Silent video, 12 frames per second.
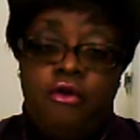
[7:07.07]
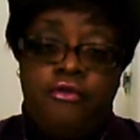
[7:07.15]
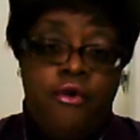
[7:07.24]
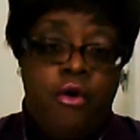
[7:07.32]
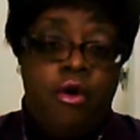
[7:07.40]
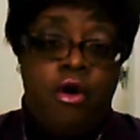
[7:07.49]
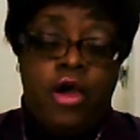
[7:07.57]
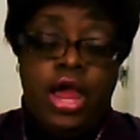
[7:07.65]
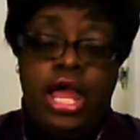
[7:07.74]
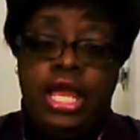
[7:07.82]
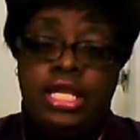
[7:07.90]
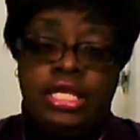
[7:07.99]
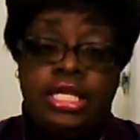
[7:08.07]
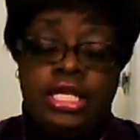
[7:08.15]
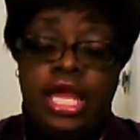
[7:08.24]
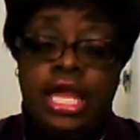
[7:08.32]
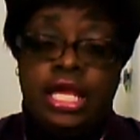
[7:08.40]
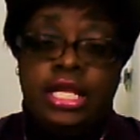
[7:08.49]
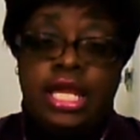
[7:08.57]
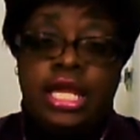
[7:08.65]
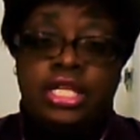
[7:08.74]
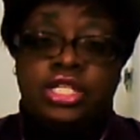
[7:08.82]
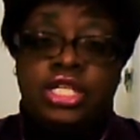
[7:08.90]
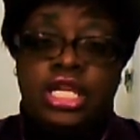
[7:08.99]
for ADD,
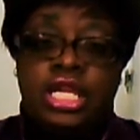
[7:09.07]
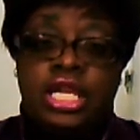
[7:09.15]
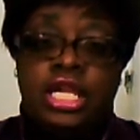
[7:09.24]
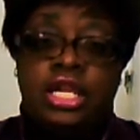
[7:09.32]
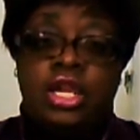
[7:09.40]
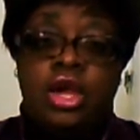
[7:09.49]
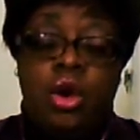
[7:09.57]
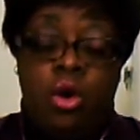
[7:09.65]
ADHD,